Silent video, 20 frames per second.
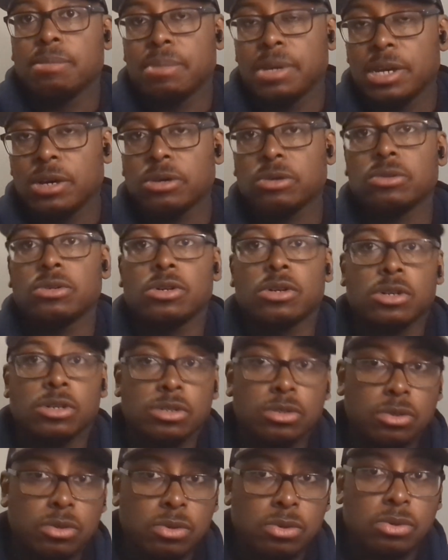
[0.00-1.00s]
bell
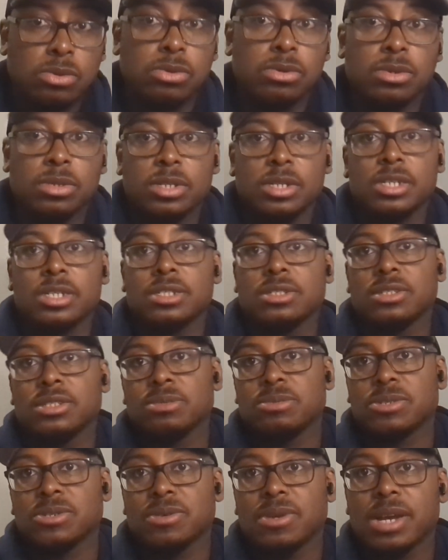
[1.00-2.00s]
on all and
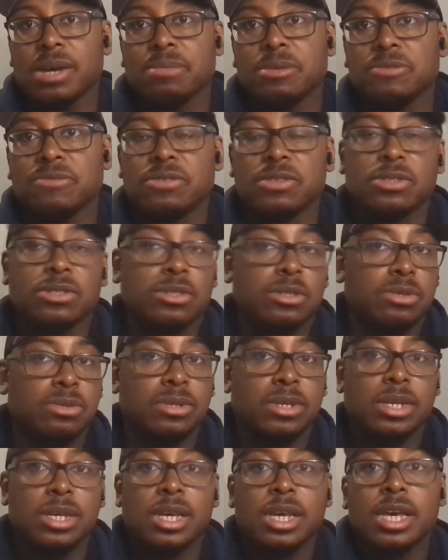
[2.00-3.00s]
subscribe if you're new.
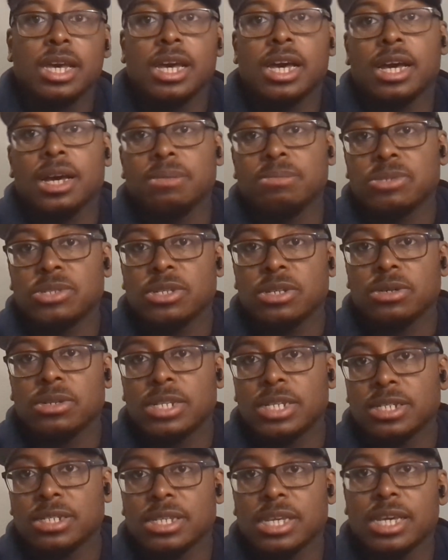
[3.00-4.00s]
So
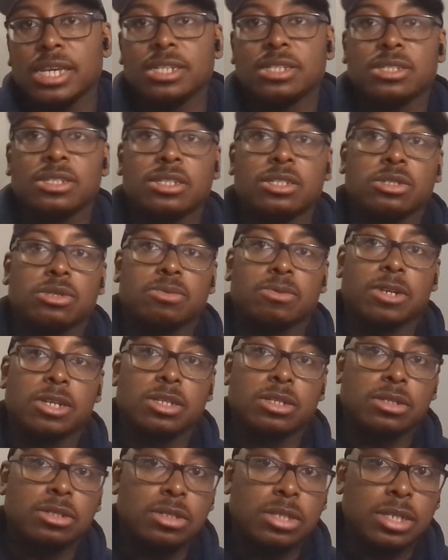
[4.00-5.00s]
let's get into this
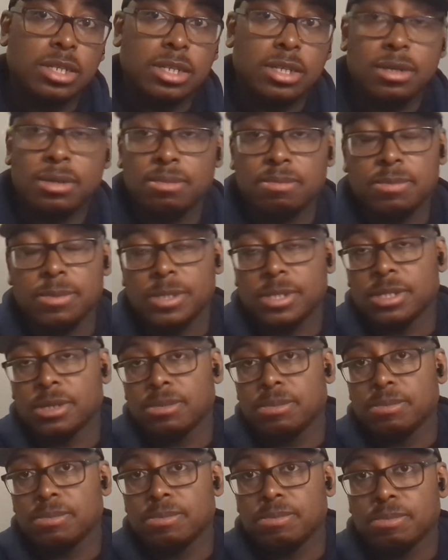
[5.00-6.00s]
one.
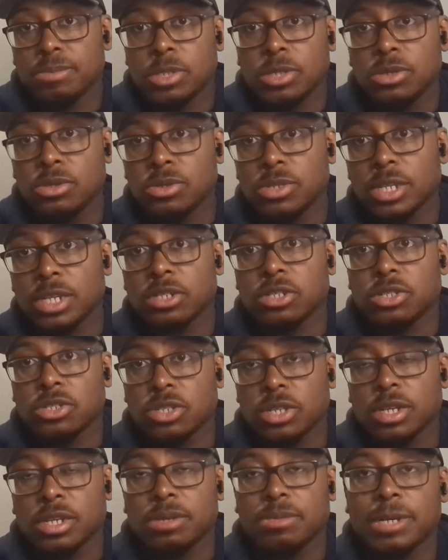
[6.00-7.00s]
Some news I've
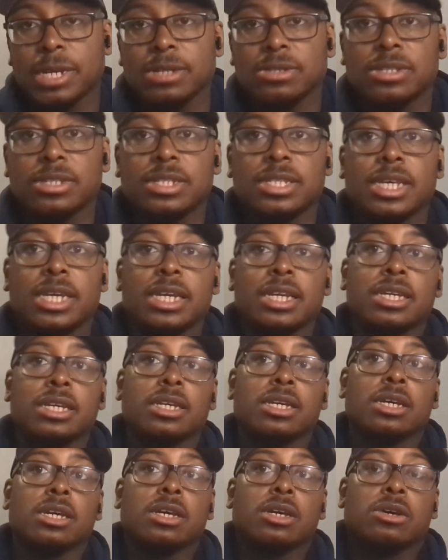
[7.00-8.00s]
just heard about today,
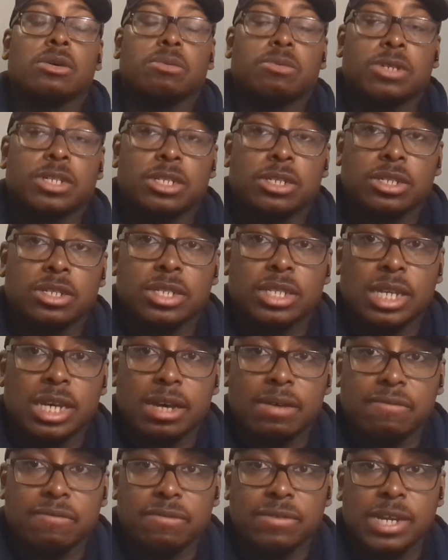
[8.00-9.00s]
which is
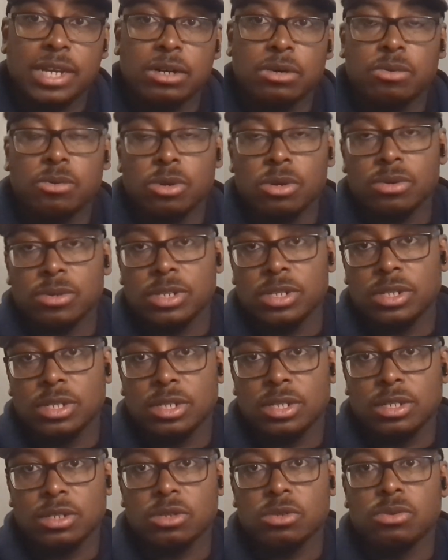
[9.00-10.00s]
that Frank Warren
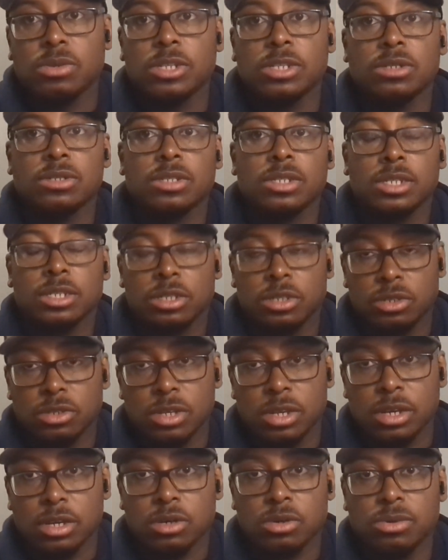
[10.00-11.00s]
in
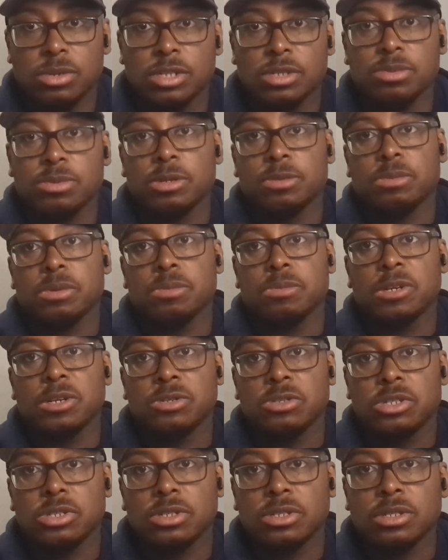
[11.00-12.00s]
Queensbury
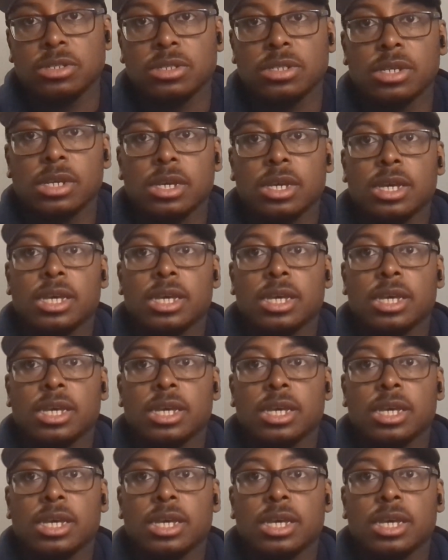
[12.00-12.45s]
Promotions.